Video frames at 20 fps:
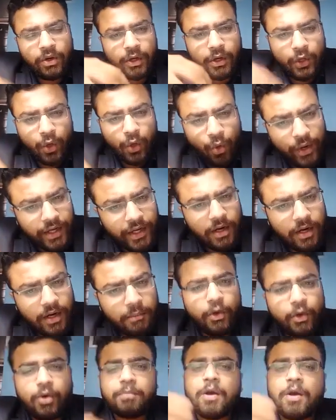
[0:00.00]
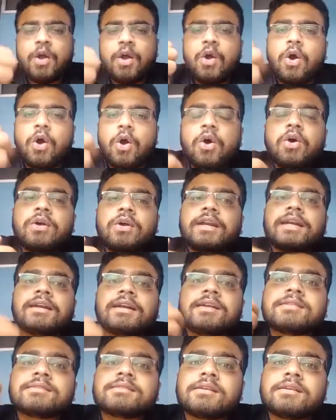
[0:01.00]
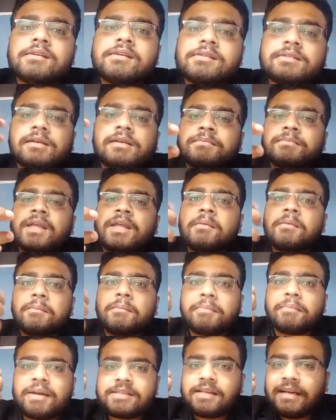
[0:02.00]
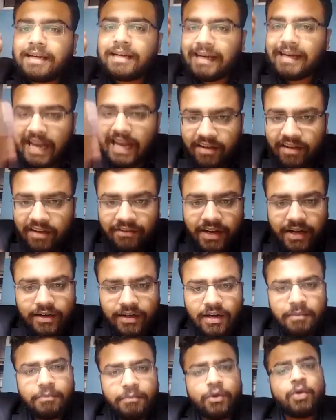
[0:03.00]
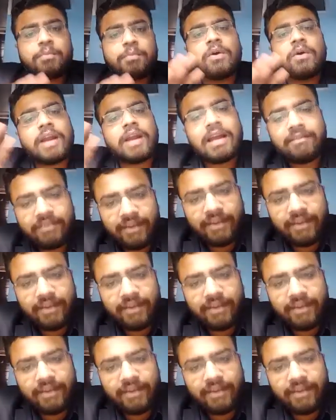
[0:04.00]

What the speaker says: low income group, or it is something present in every income group or every